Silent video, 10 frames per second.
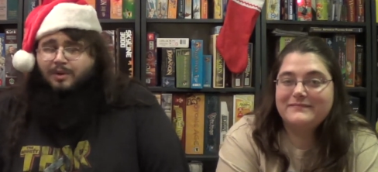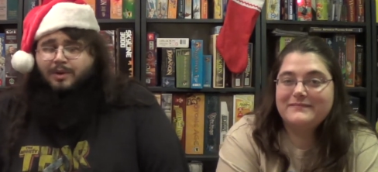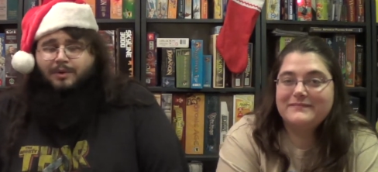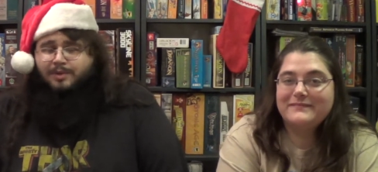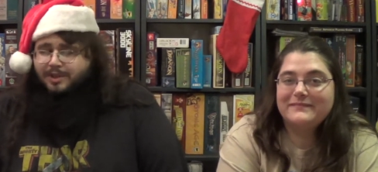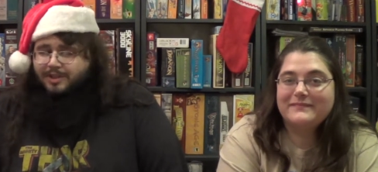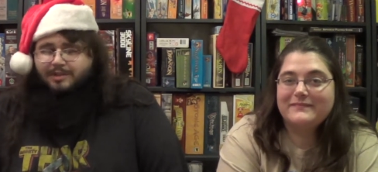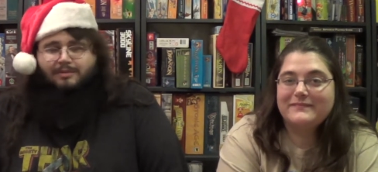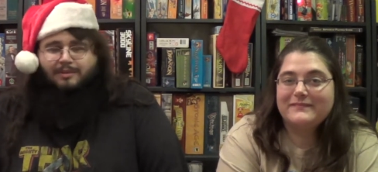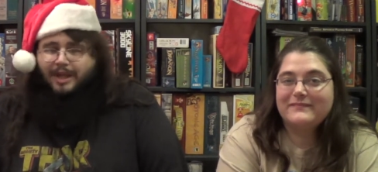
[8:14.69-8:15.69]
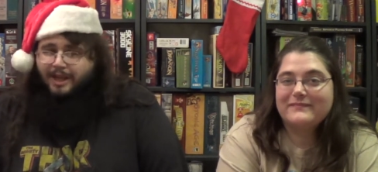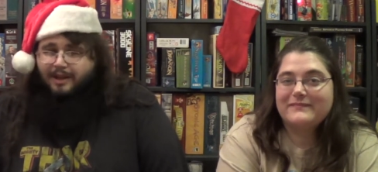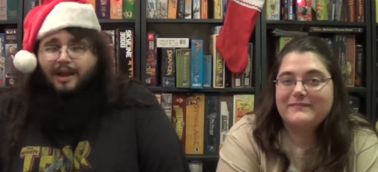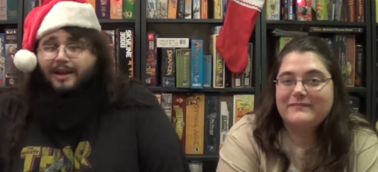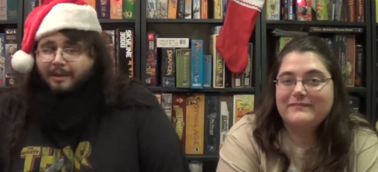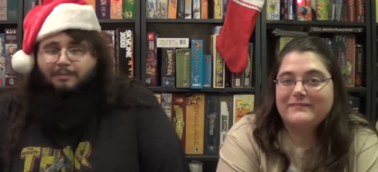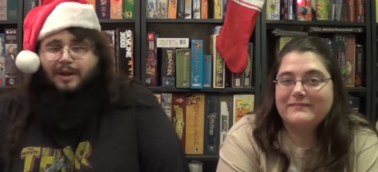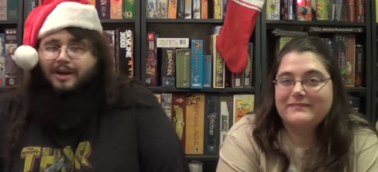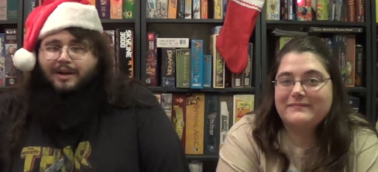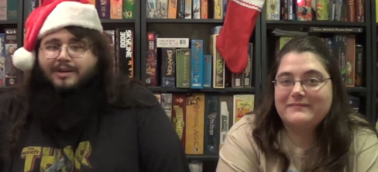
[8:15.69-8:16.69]
Speaker 1: a row. Just I kept
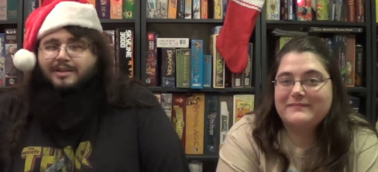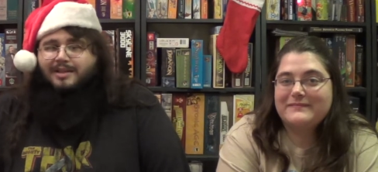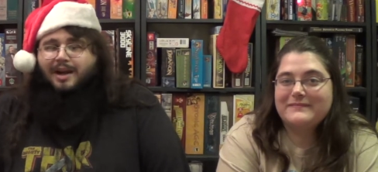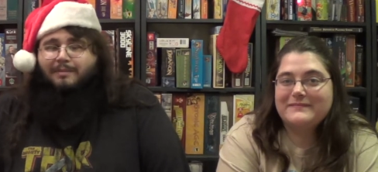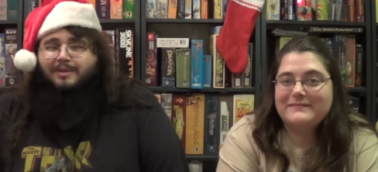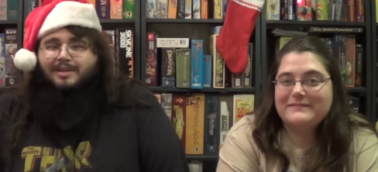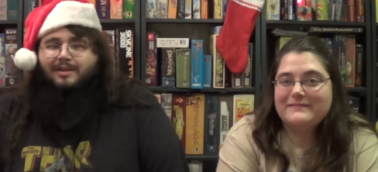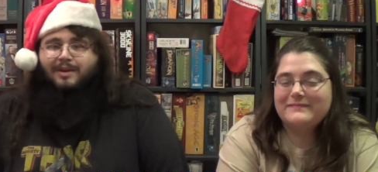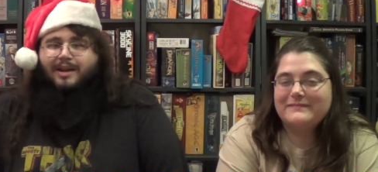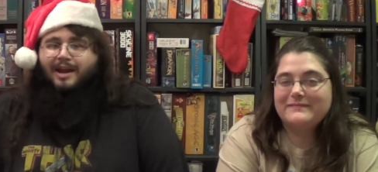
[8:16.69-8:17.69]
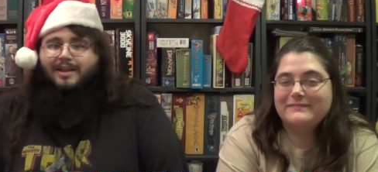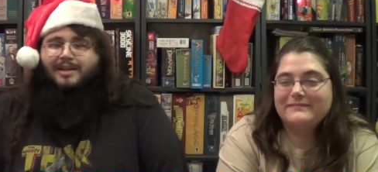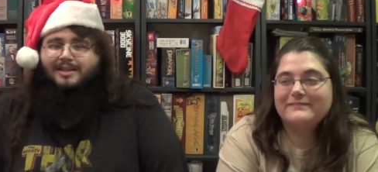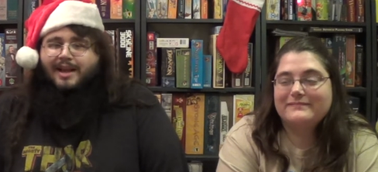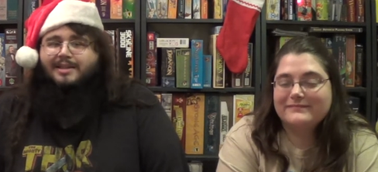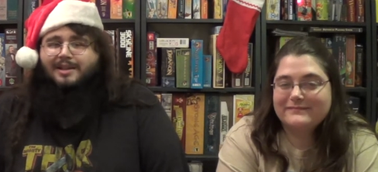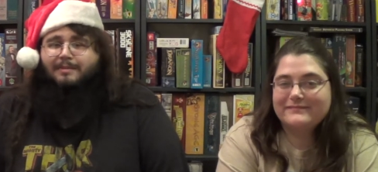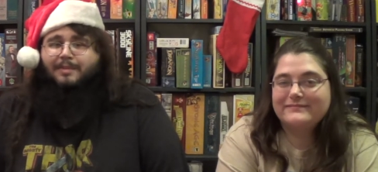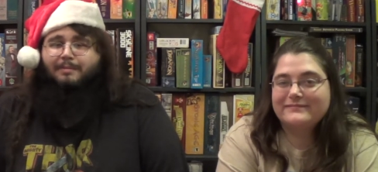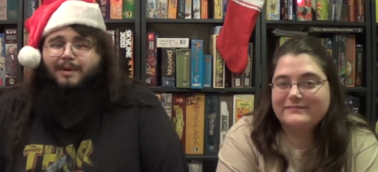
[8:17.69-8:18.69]
playing it. I couldn't stop. It had the exact
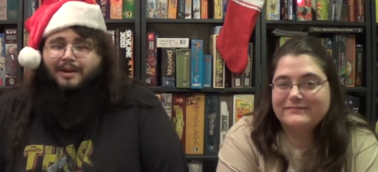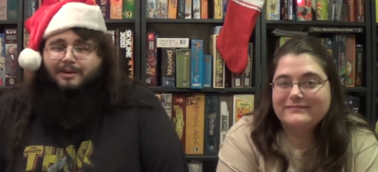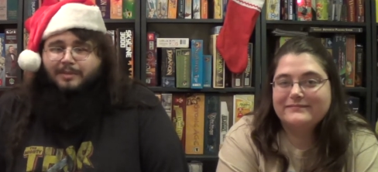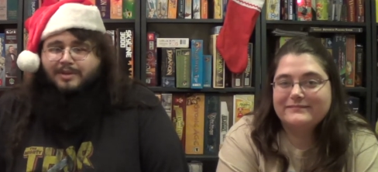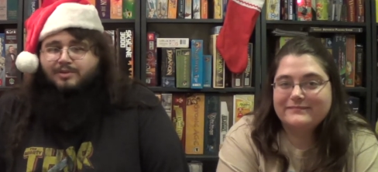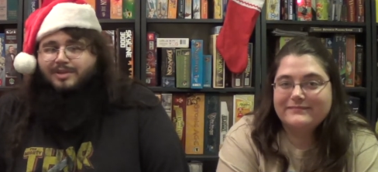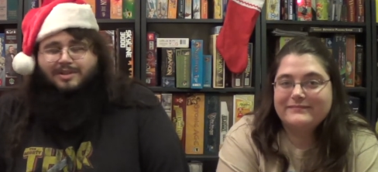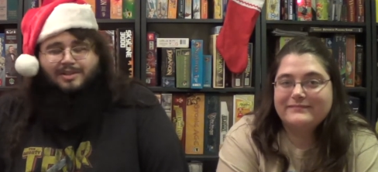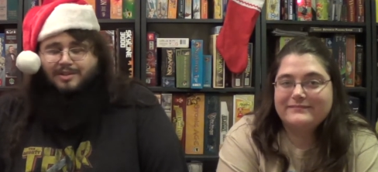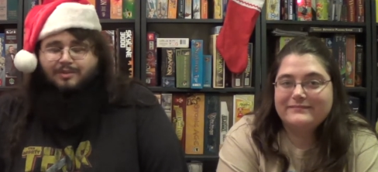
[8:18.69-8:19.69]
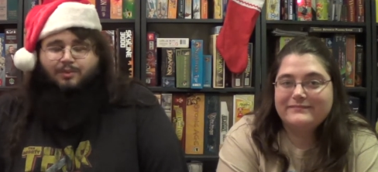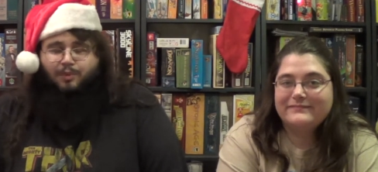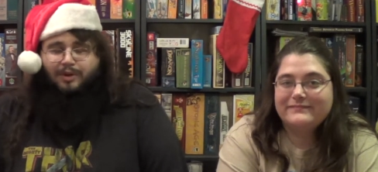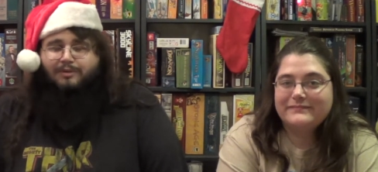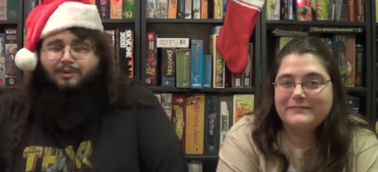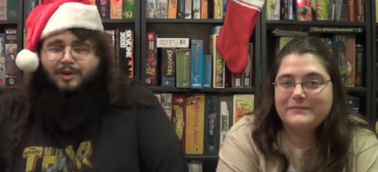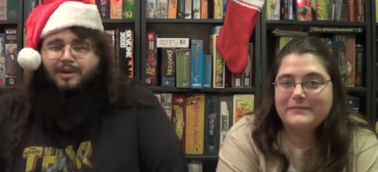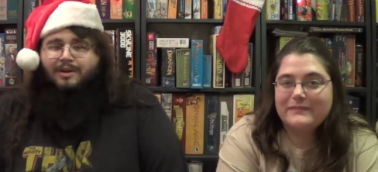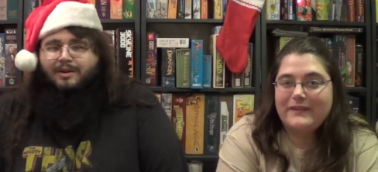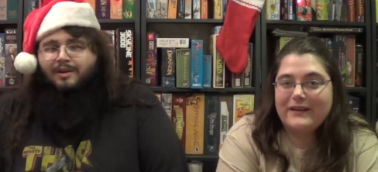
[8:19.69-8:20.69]
same impact on me as Resistance. It was really
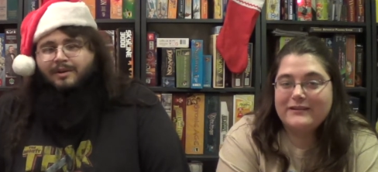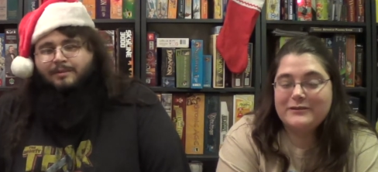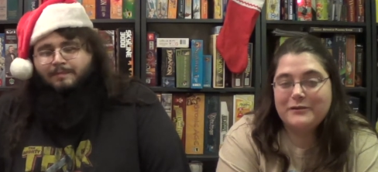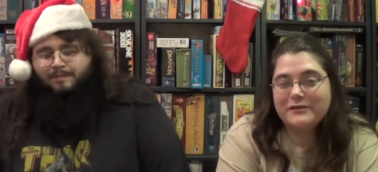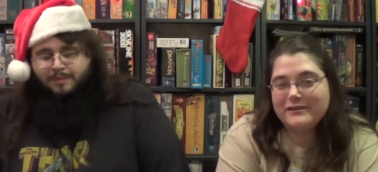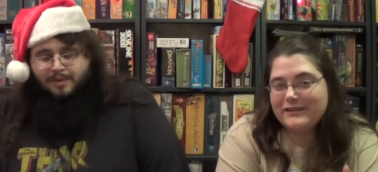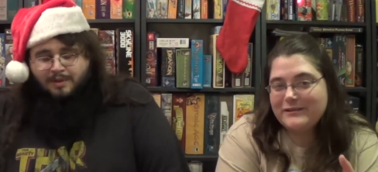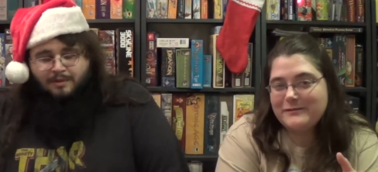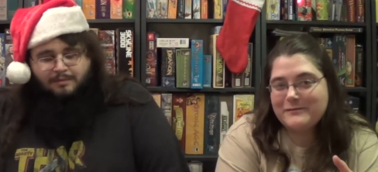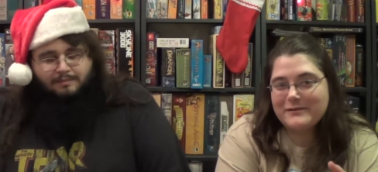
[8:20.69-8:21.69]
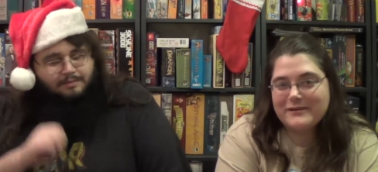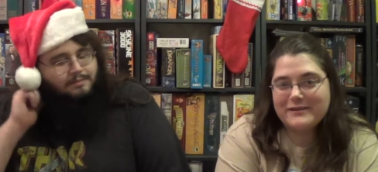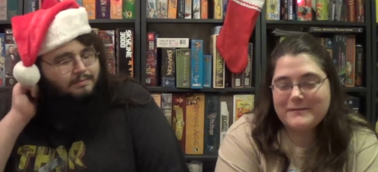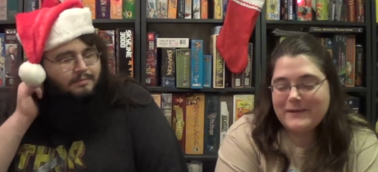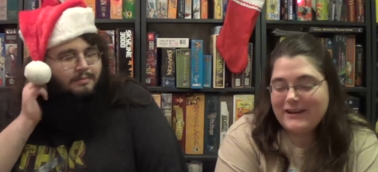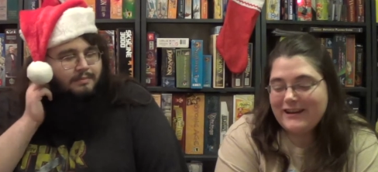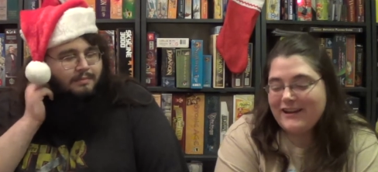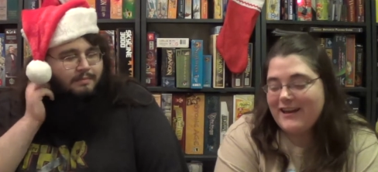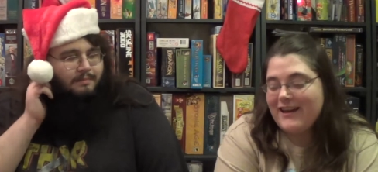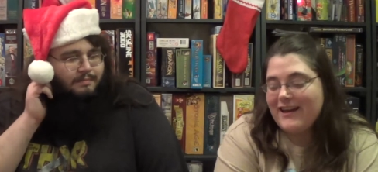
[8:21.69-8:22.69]
fun.
Speaker 2: Yeah, totally worth the
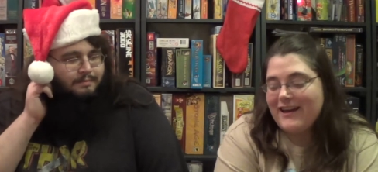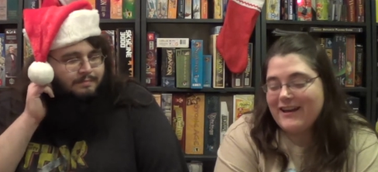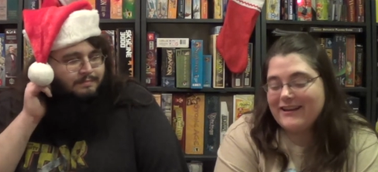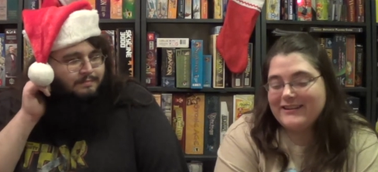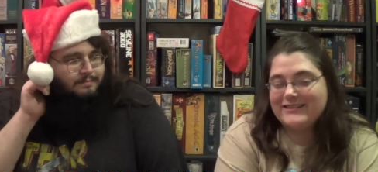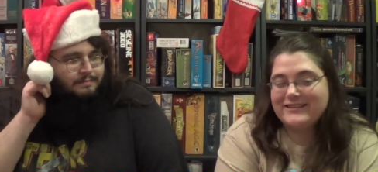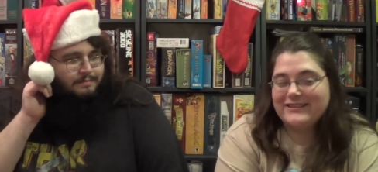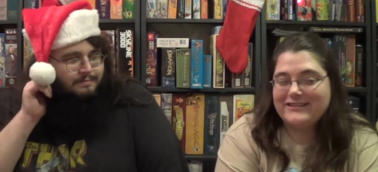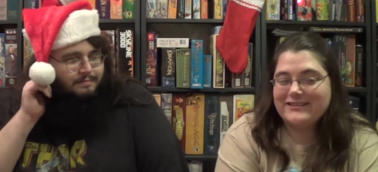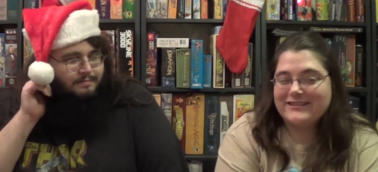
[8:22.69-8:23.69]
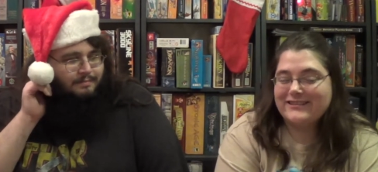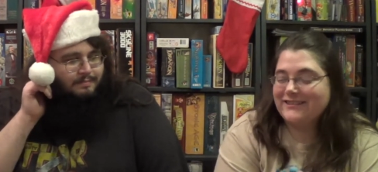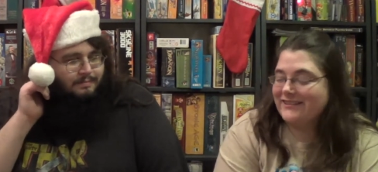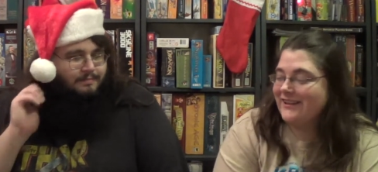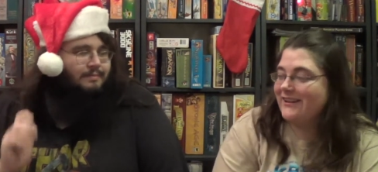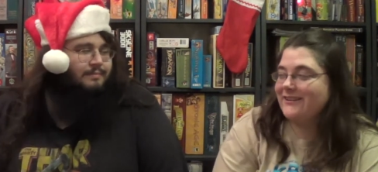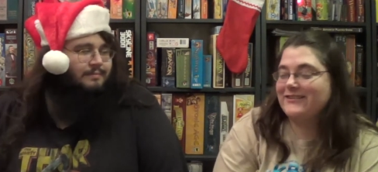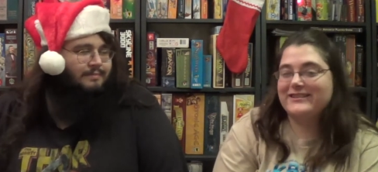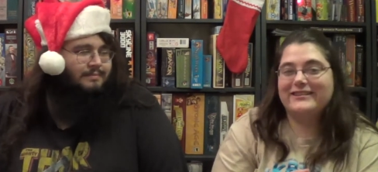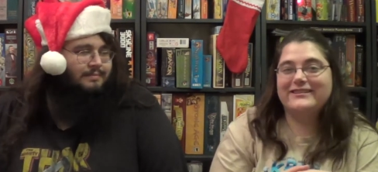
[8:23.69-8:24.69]
money. And just like
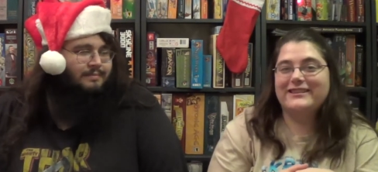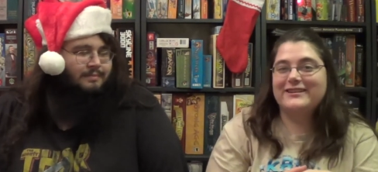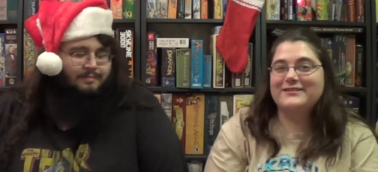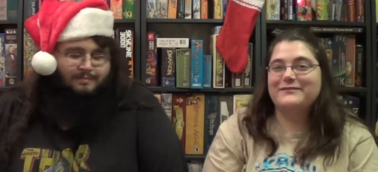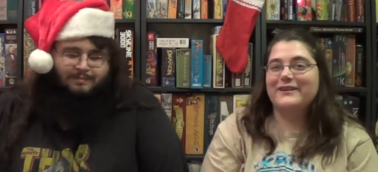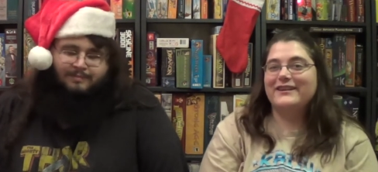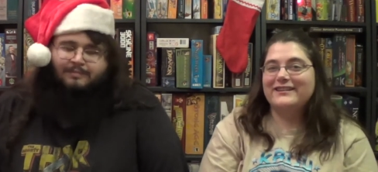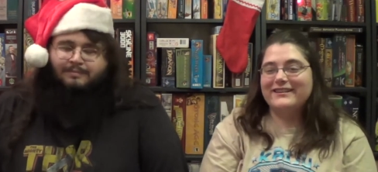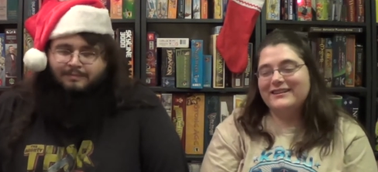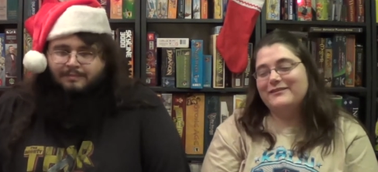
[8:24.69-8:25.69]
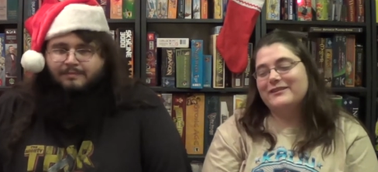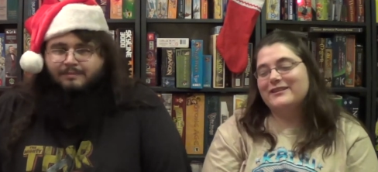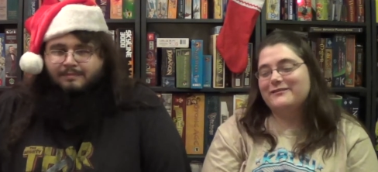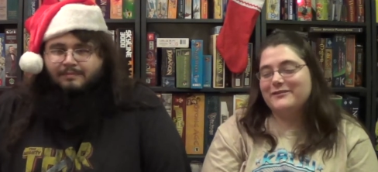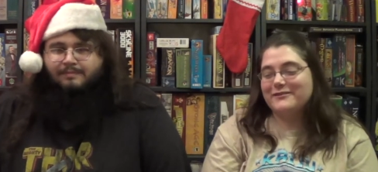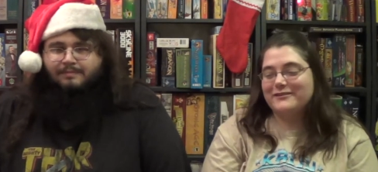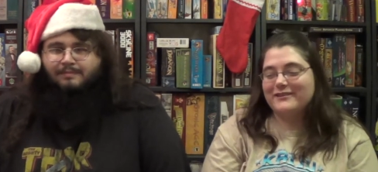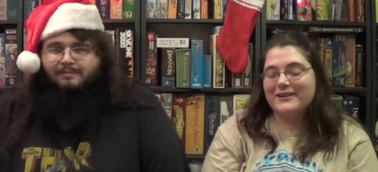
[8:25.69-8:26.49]
Hunter said, tons of fun, even if you're